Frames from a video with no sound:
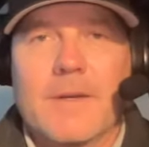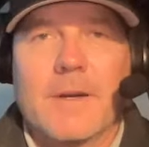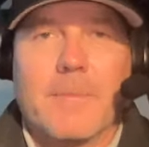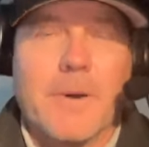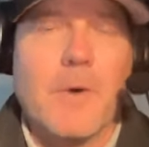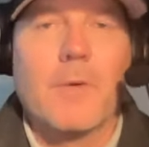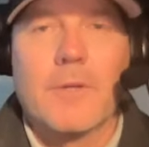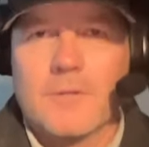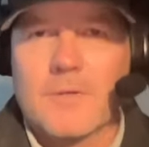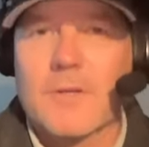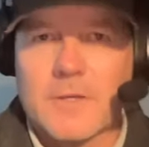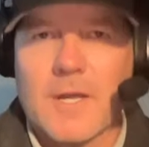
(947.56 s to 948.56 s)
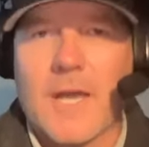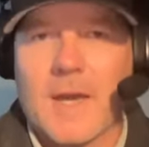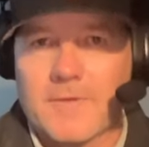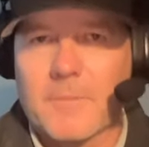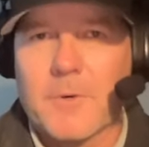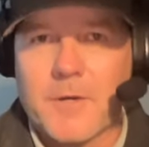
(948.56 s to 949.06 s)
opponents are going to
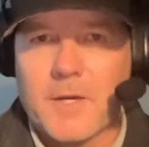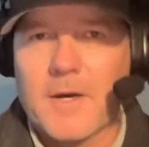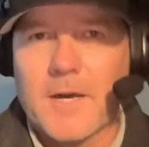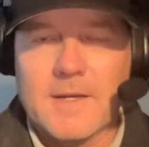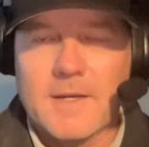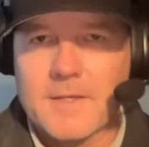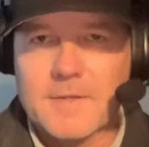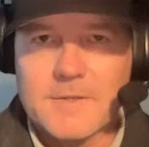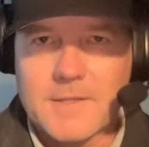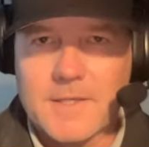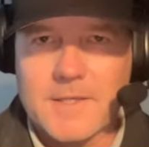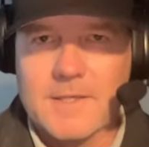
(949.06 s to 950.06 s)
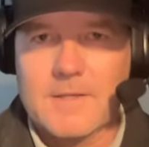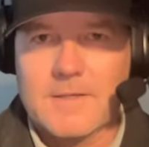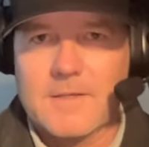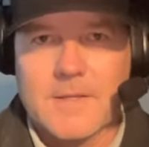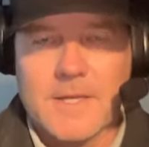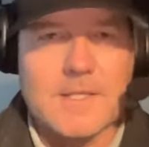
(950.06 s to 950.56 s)
have to play a lot of nickel
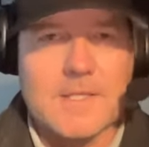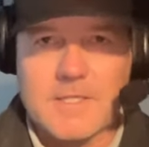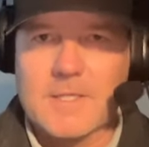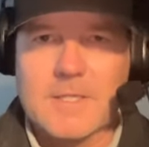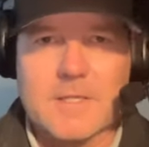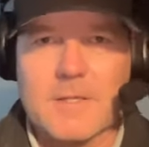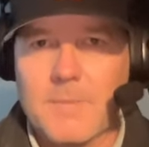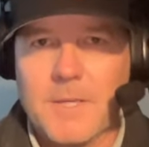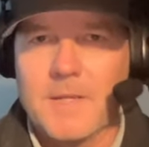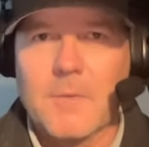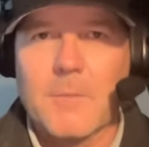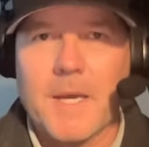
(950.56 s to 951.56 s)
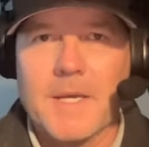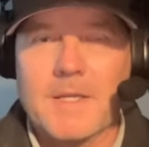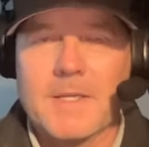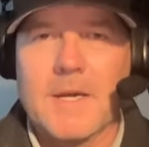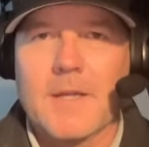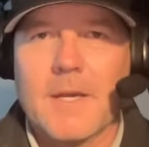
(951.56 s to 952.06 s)
against. And that's just going to be their
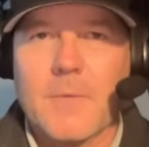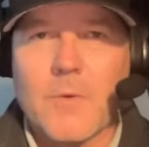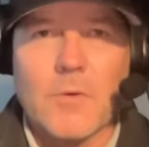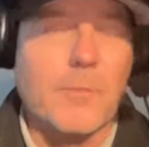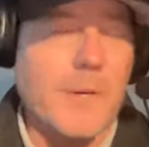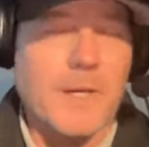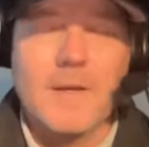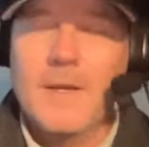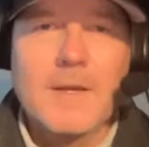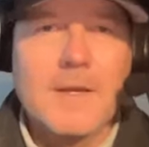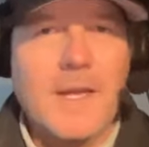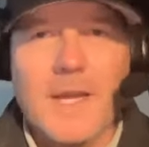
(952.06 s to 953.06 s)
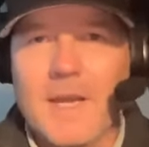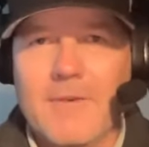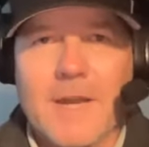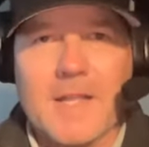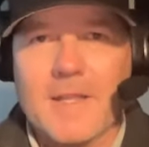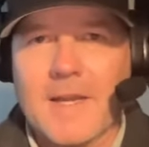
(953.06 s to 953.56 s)
base, how they roll. But
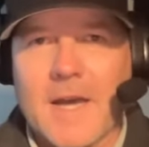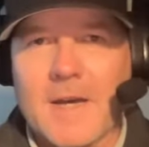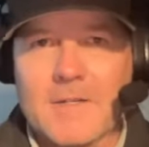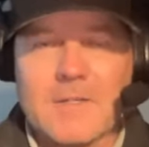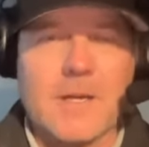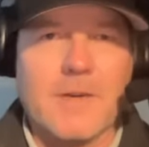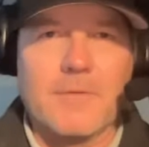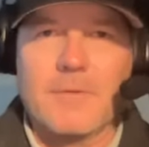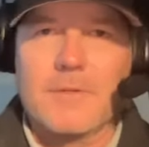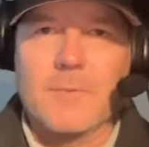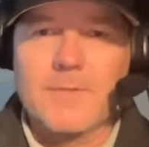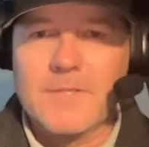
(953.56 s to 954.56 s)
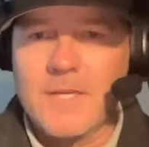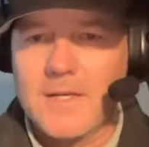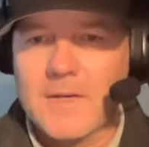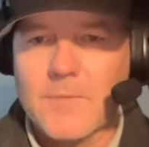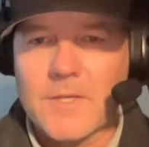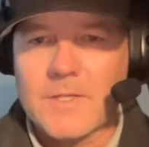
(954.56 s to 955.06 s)
even at the college level, as we've
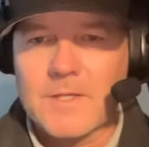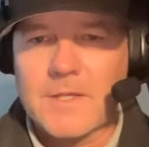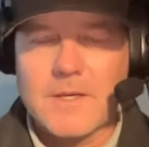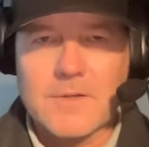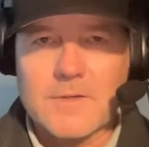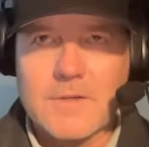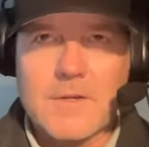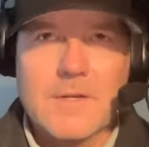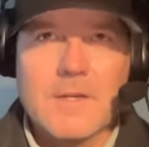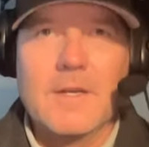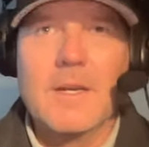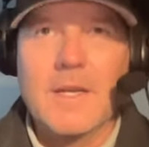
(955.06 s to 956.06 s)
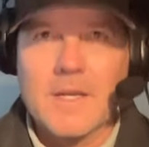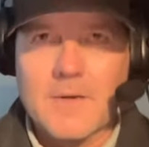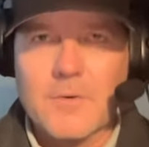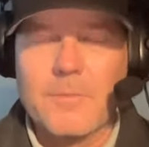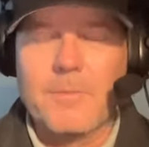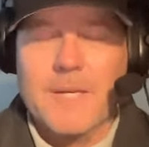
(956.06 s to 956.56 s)
seen in recent years,
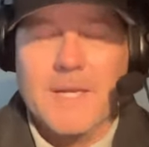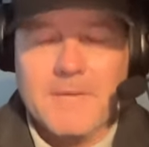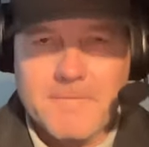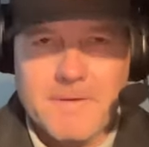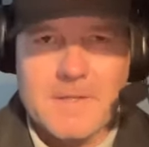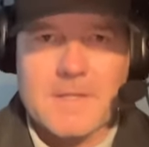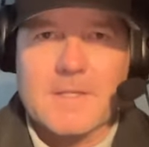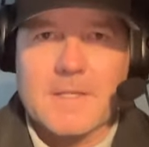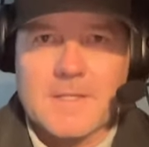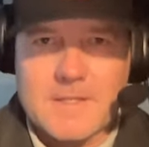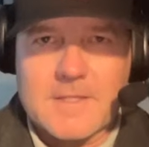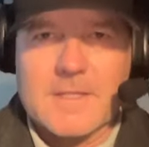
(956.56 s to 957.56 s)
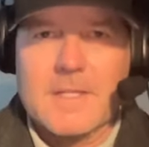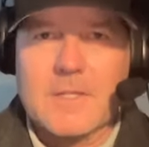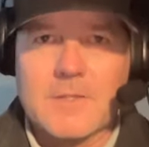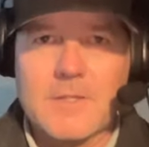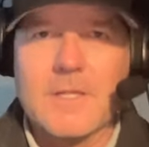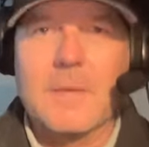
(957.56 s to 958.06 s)
nickel defense is
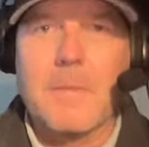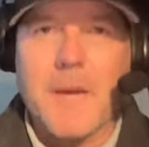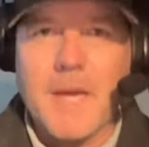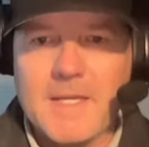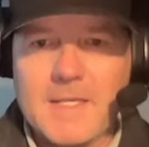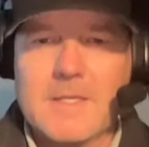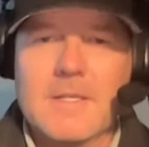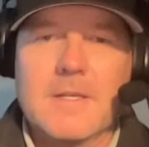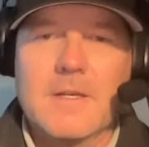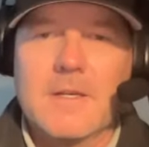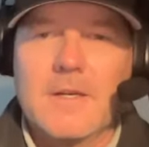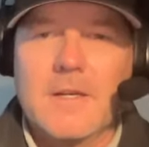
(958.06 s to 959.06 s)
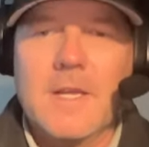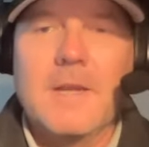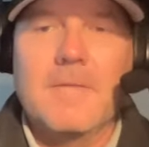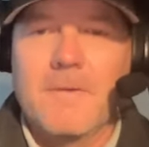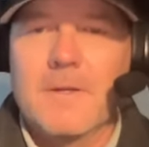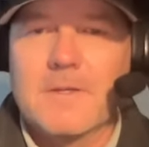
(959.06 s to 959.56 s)
essentially the base
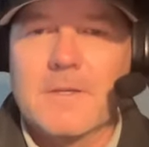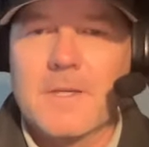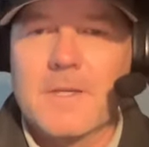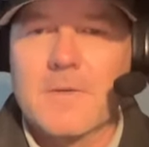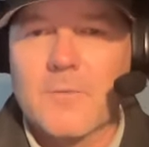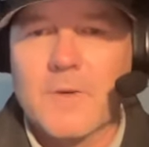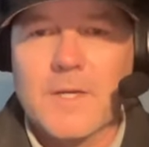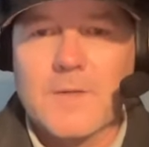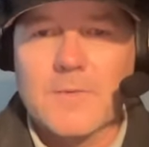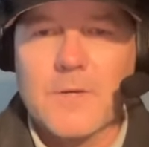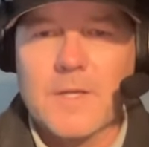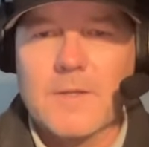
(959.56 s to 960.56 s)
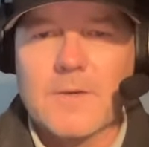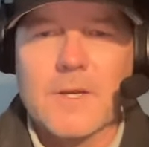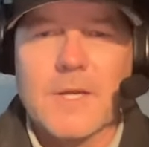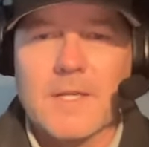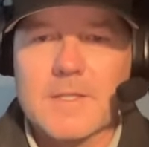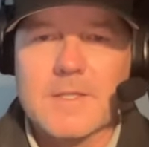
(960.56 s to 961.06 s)
defense in
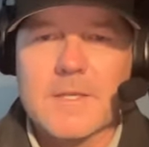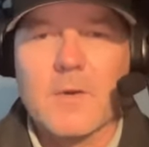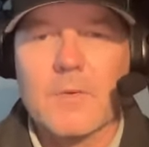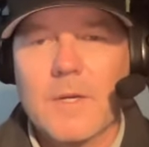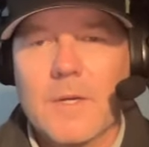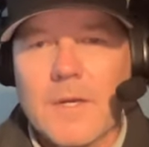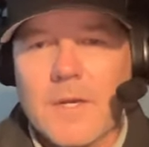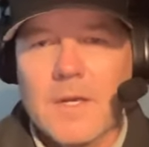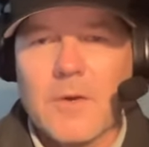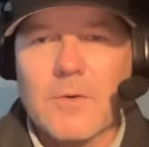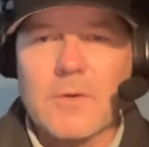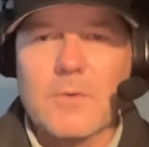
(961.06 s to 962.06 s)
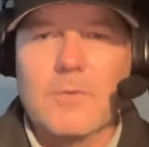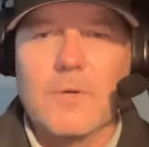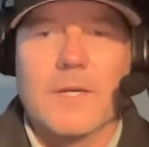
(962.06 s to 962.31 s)
2023. And so, you